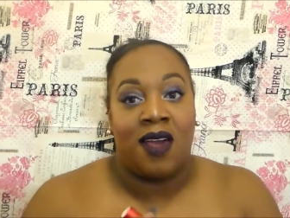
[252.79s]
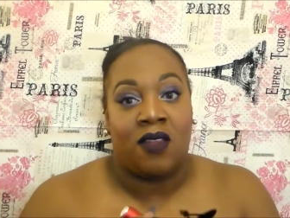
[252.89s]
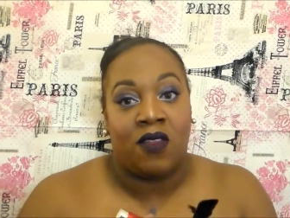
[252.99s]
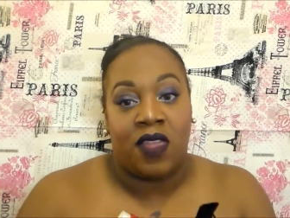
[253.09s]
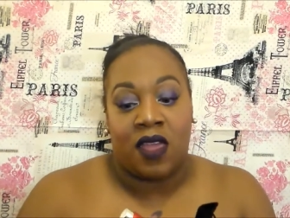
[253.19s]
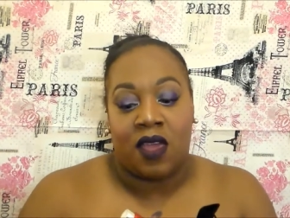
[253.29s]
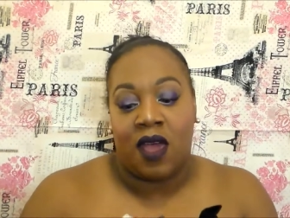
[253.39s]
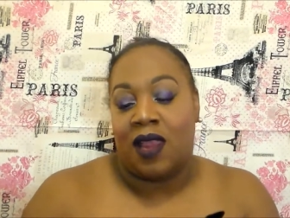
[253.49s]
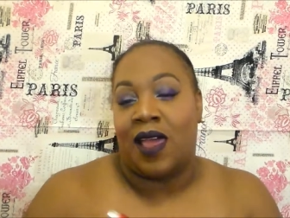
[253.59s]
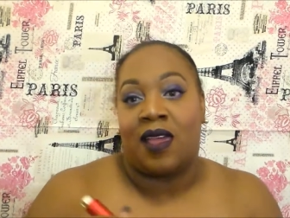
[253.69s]
I don't think
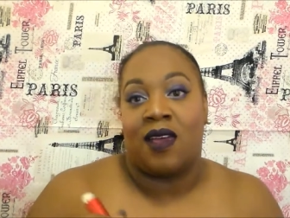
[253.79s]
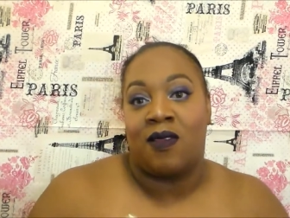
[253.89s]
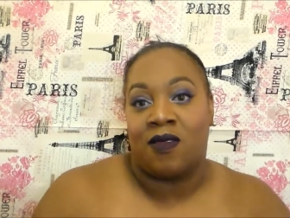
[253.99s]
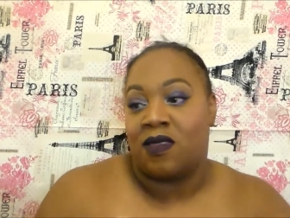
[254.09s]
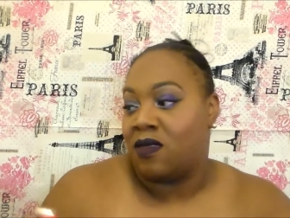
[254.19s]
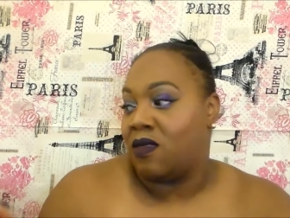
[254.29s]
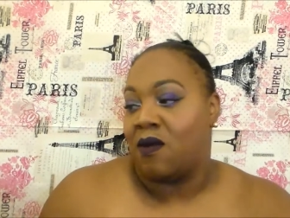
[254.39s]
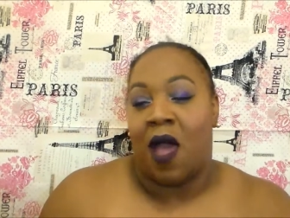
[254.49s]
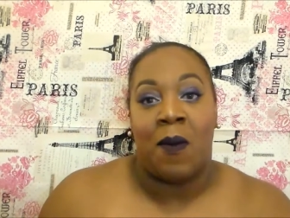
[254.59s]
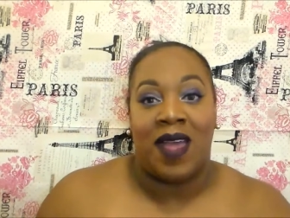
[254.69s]
like
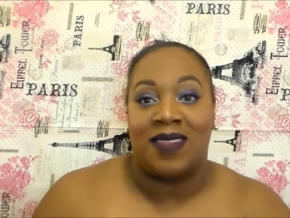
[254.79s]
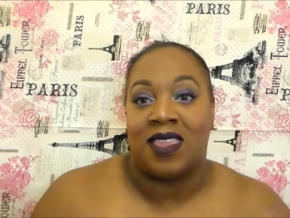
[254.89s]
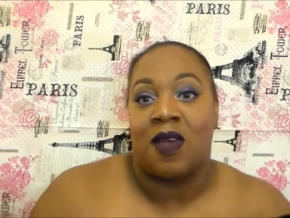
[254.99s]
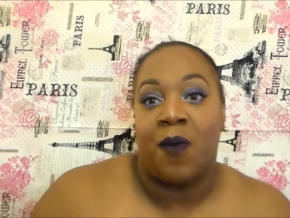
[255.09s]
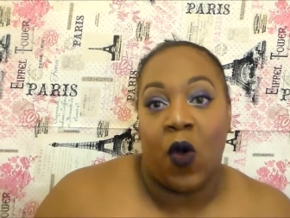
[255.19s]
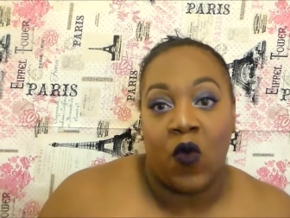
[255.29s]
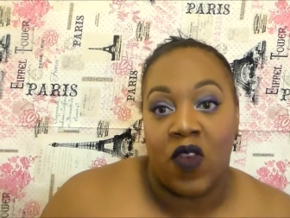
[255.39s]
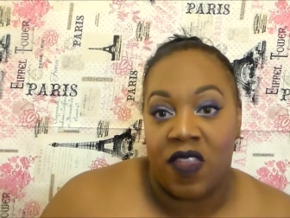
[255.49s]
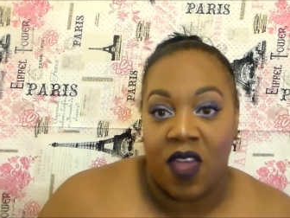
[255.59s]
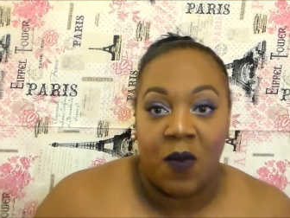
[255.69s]
I might skip over